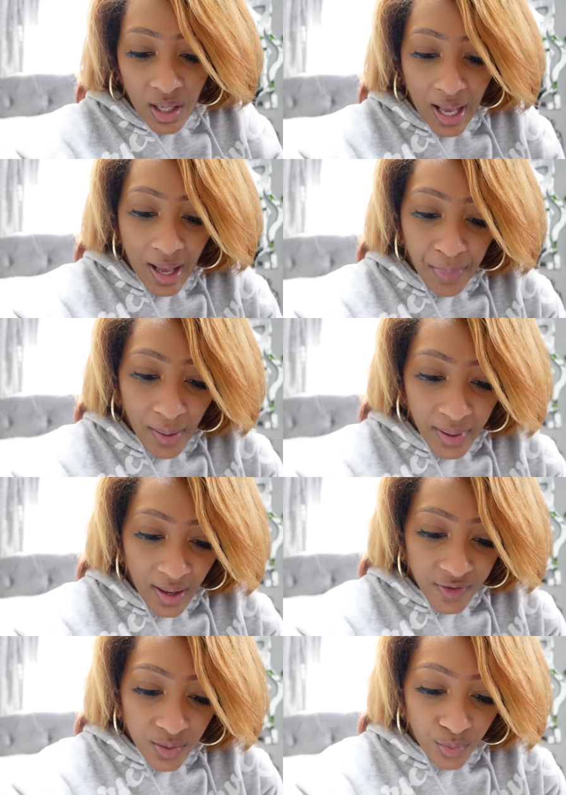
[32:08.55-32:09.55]
I probably
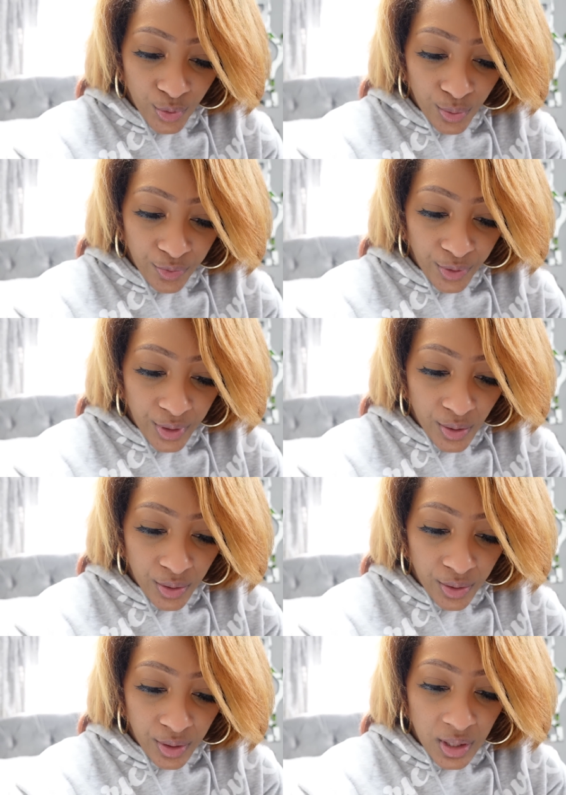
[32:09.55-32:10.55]
have some room for the,
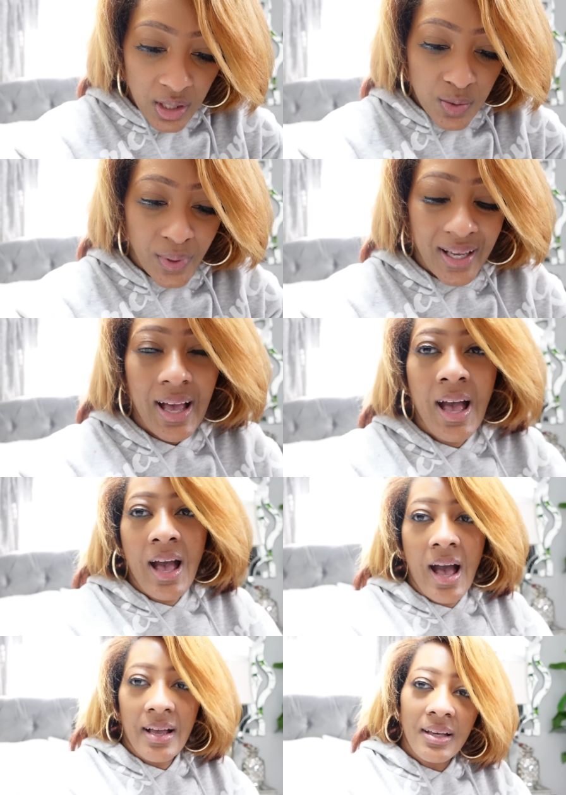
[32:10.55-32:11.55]
these, but
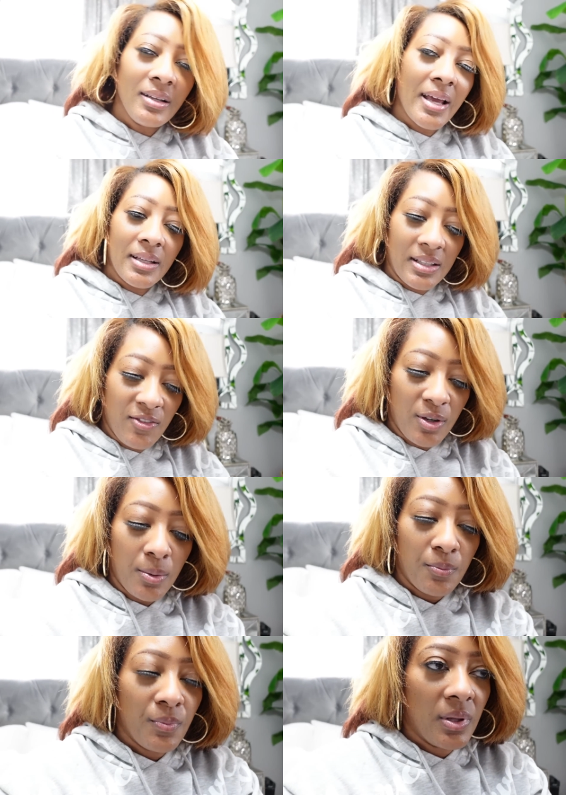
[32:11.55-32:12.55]
I kind of like leaving
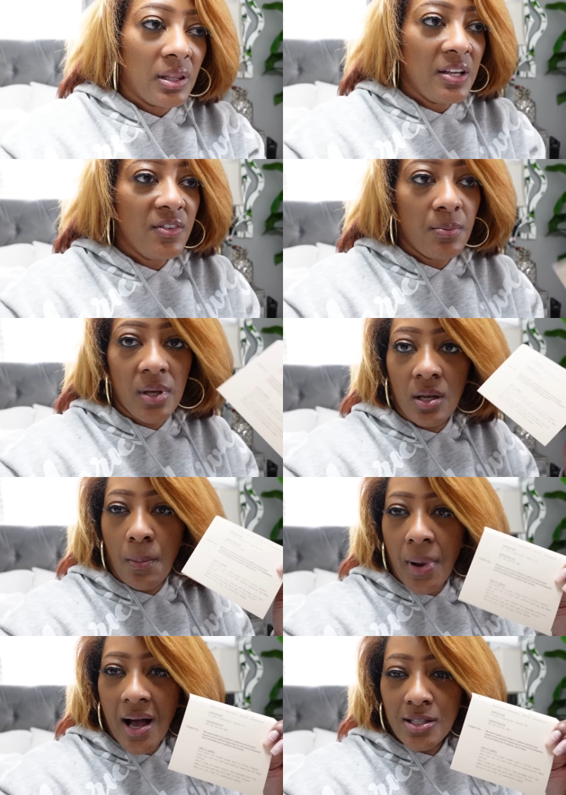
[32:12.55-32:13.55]
them, leaving them in a
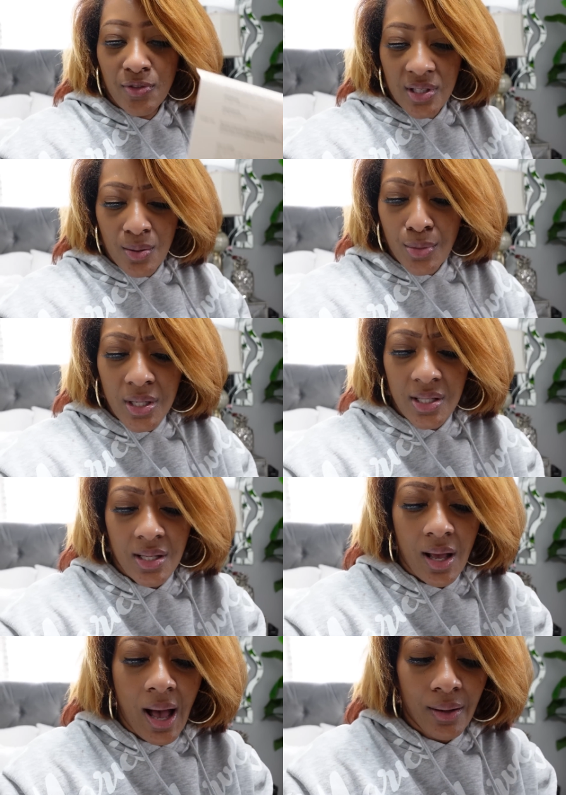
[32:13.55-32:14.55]
box for some
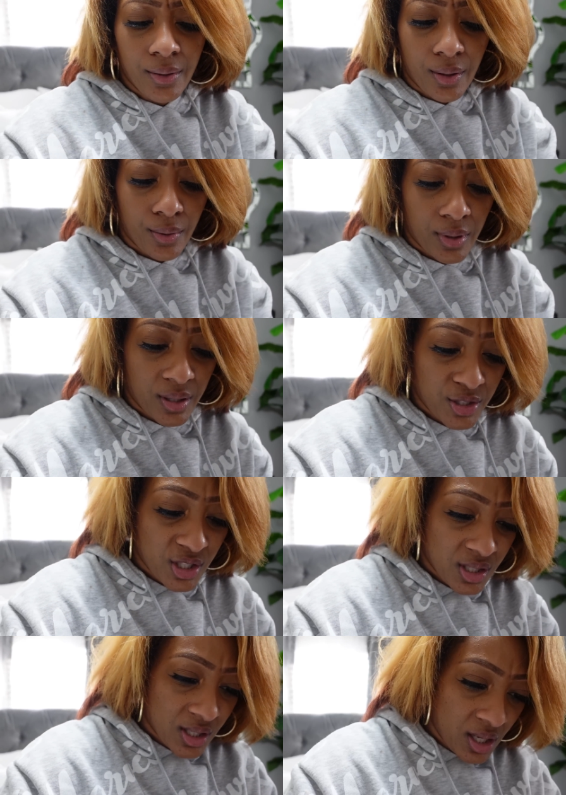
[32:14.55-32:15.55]
reason. I don't know. And
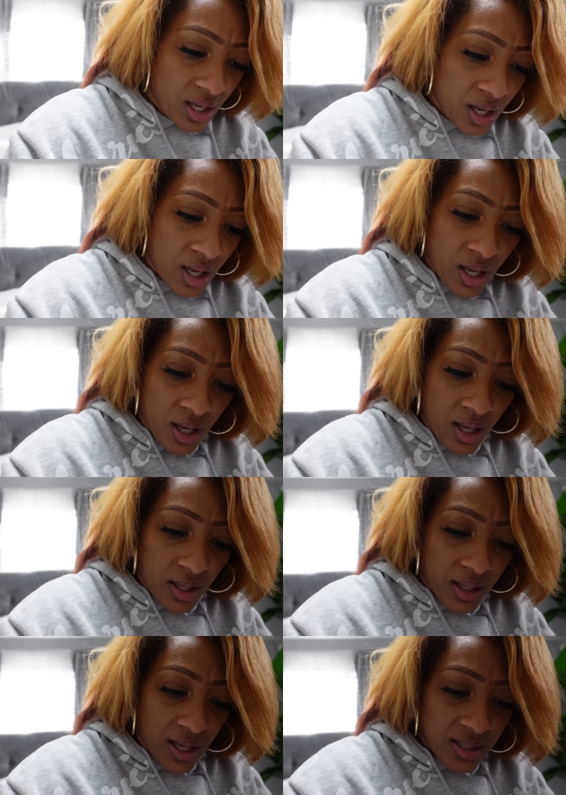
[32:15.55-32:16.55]
just
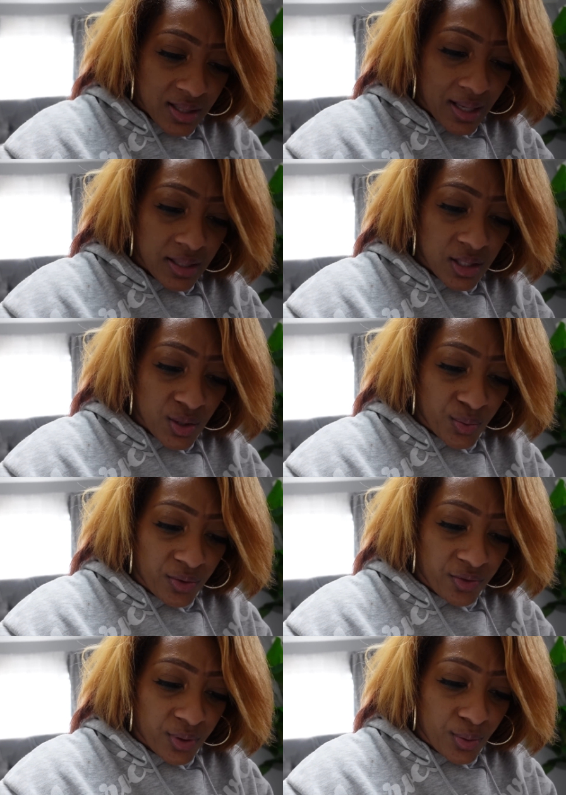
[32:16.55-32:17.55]
in case I need to
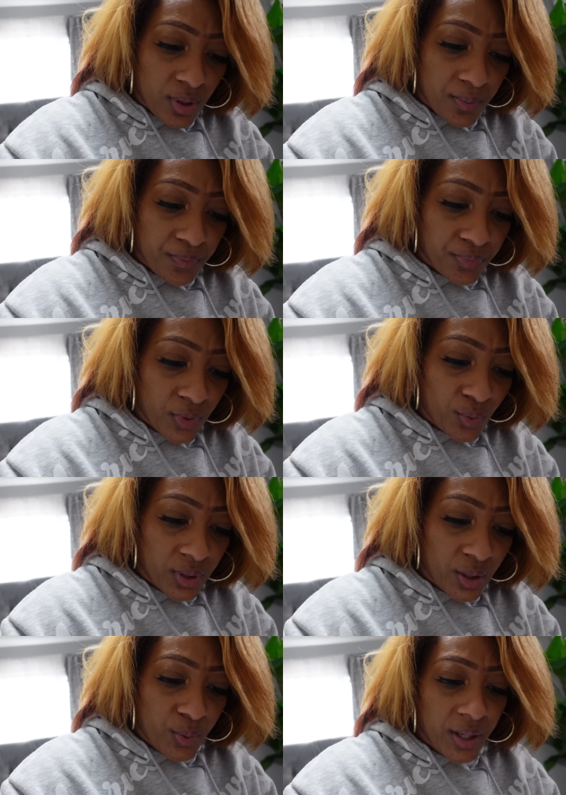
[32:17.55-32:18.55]
review them
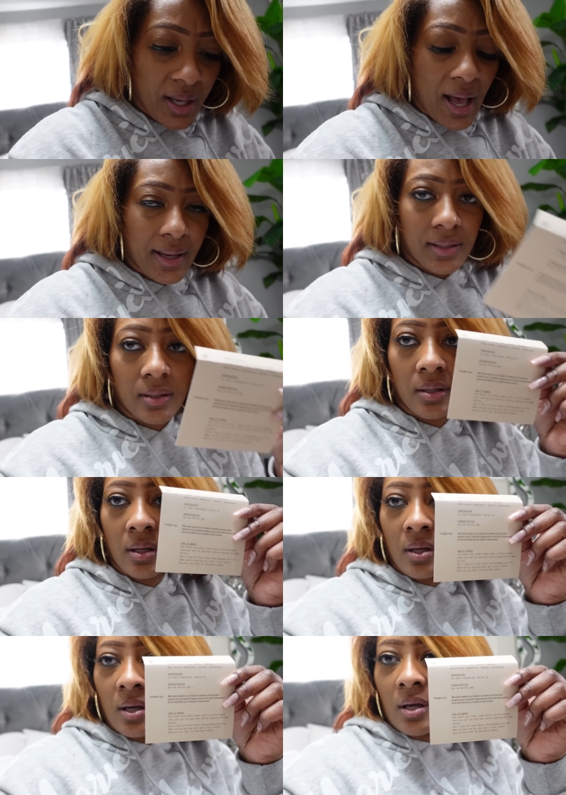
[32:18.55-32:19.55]
really quick, I can
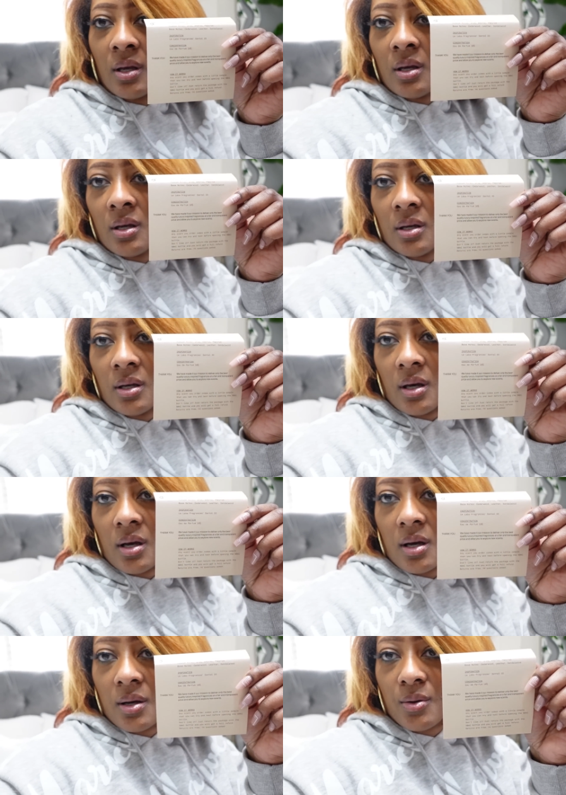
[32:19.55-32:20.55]

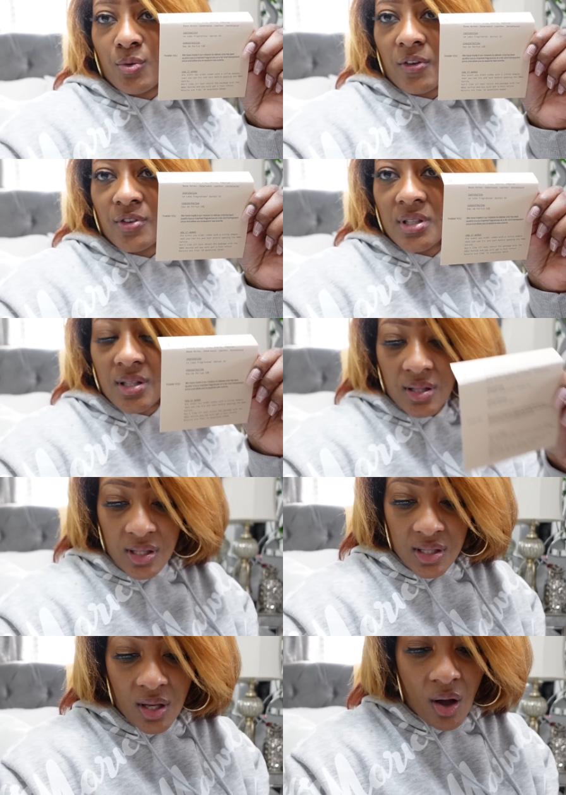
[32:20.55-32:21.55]
uh, reference
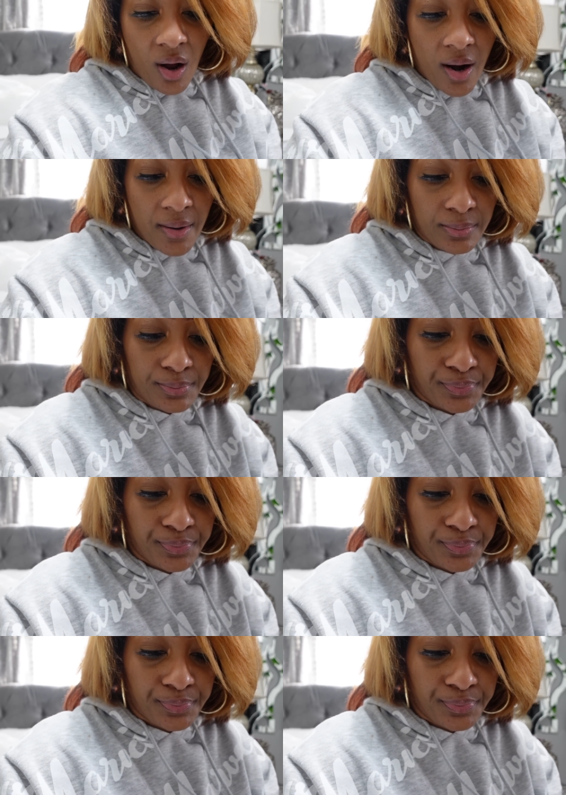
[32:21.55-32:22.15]
this card.